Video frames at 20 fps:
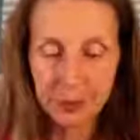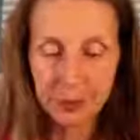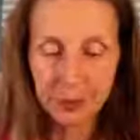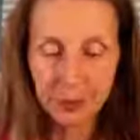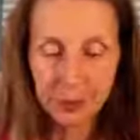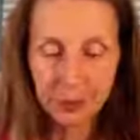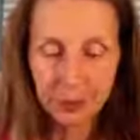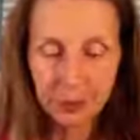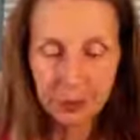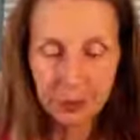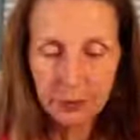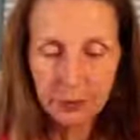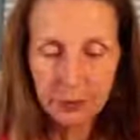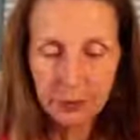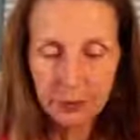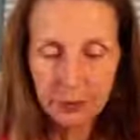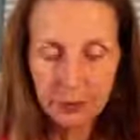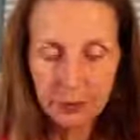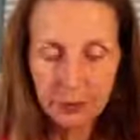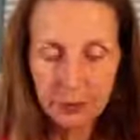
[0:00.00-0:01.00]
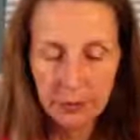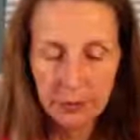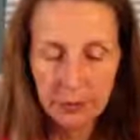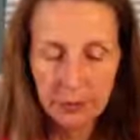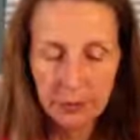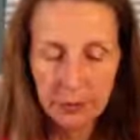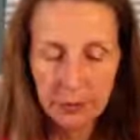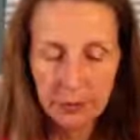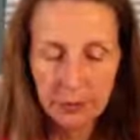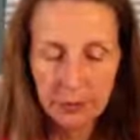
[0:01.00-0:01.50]

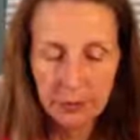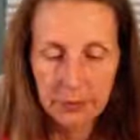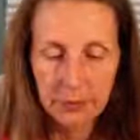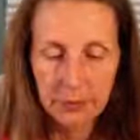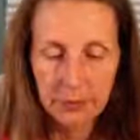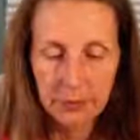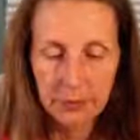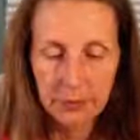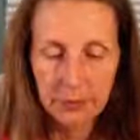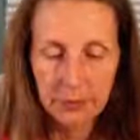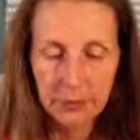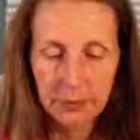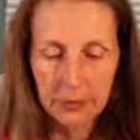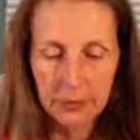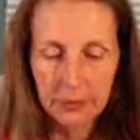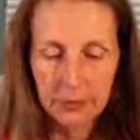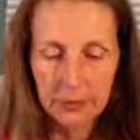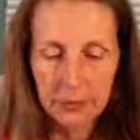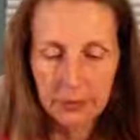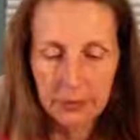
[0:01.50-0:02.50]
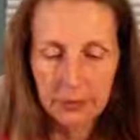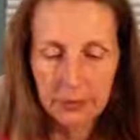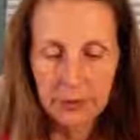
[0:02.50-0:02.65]
(no one is talking)